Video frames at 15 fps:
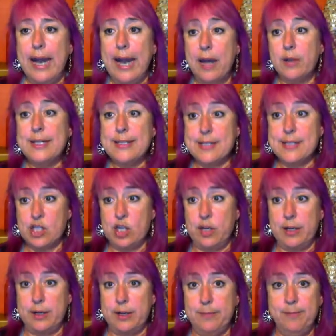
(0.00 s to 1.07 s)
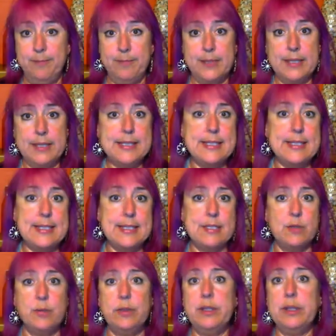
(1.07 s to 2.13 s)
to get started, because this is
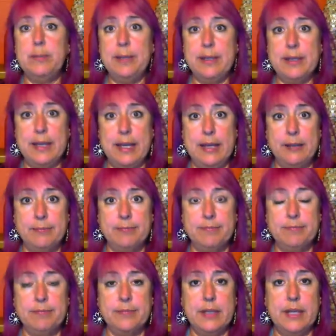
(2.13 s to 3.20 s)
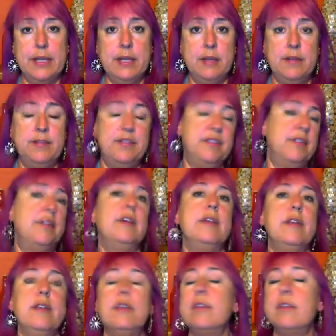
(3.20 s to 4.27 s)
a really big thing, is
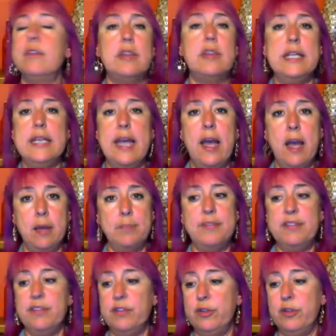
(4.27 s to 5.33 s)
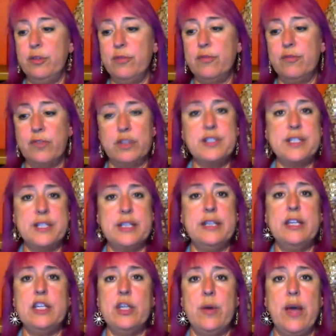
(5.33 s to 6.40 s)
the absolute first thing
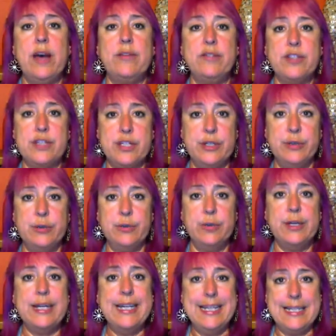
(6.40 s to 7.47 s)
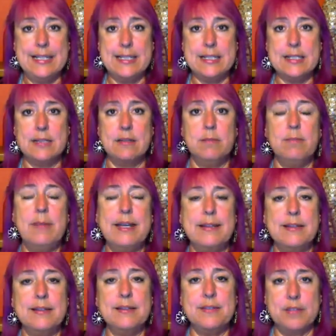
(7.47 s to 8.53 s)
that you have to do is make
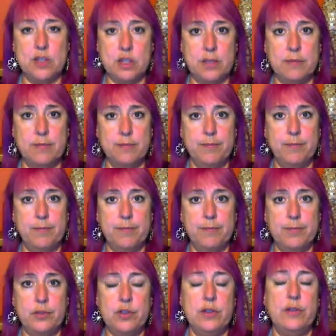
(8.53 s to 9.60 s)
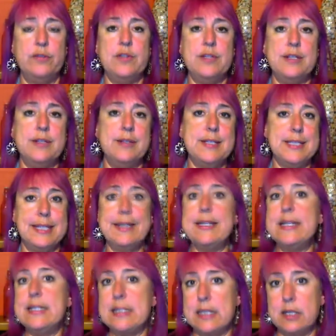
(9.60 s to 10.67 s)
the decision. You have to set
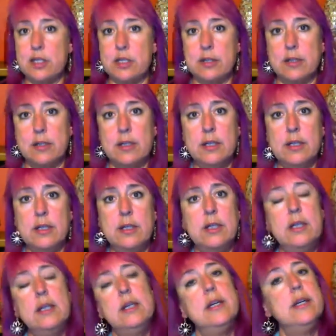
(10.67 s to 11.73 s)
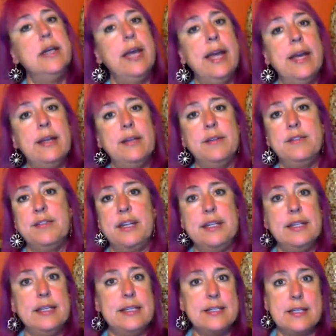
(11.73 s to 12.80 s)
the intention. And setting
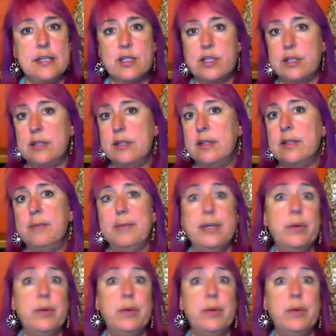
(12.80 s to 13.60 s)
the intention can be